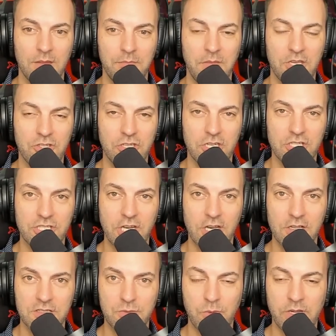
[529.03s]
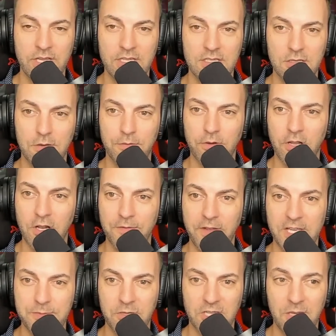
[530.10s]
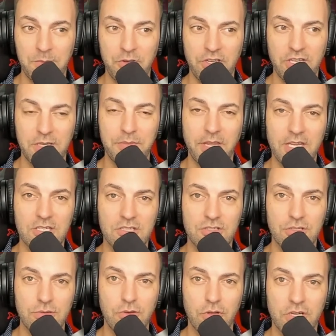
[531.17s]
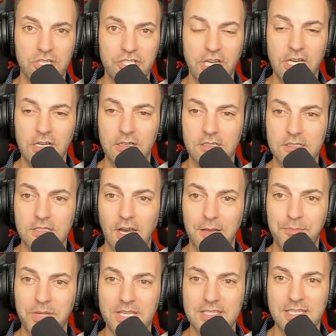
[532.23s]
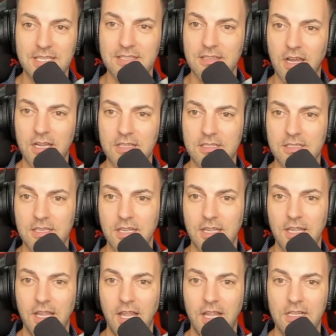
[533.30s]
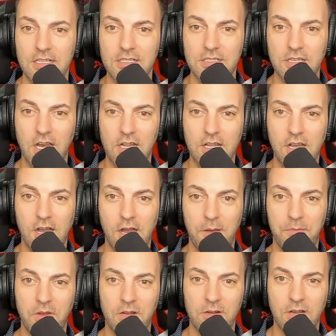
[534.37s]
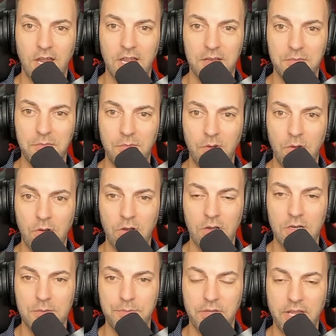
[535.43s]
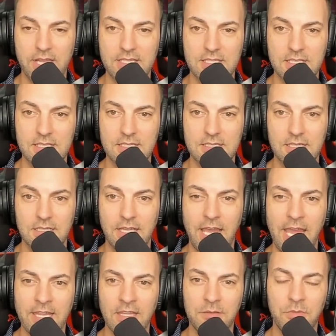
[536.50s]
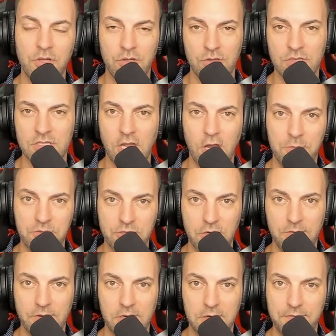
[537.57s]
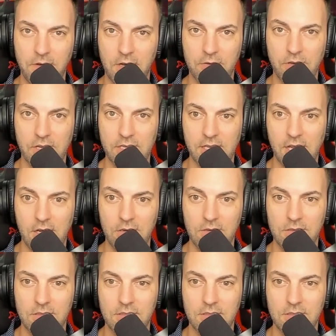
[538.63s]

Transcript: Make sure you share those wins over on our Facebook community page too. Go to share.bcslots.com. All right, more places to land the moons. I hope to go very far right now.